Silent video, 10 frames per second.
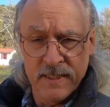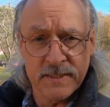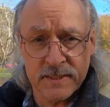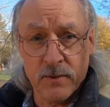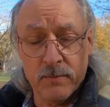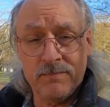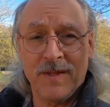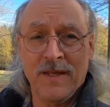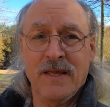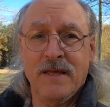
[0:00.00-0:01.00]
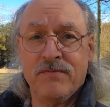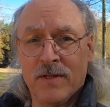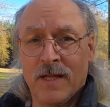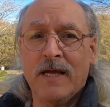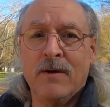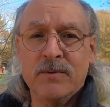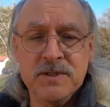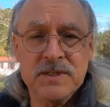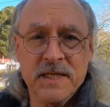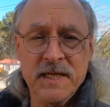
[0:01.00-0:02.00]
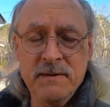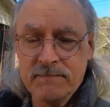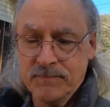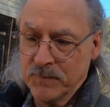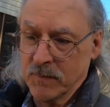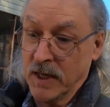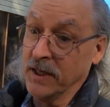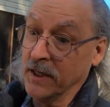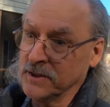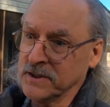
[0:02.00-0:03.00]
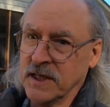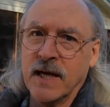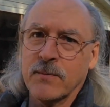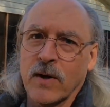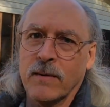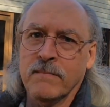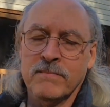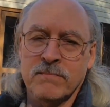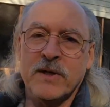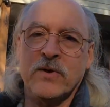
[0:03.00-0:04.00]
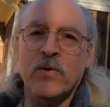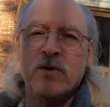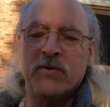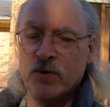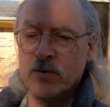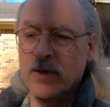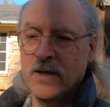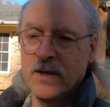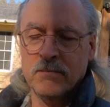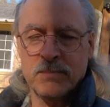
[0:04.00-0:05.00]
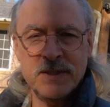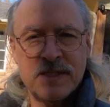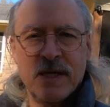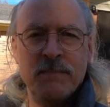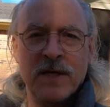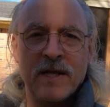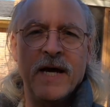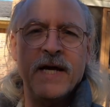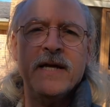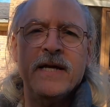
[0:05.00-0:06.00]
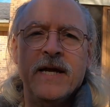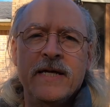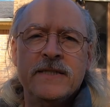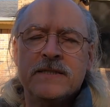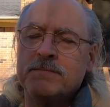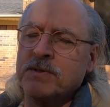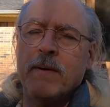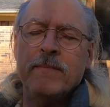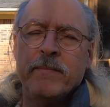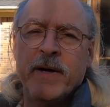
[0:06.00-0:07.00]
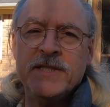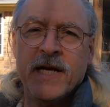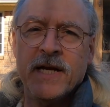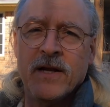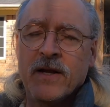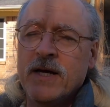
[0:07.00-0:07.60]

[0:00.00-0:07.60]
So if you like what you see and you understand what I've been going through, please give me a like and subscribe to my channel.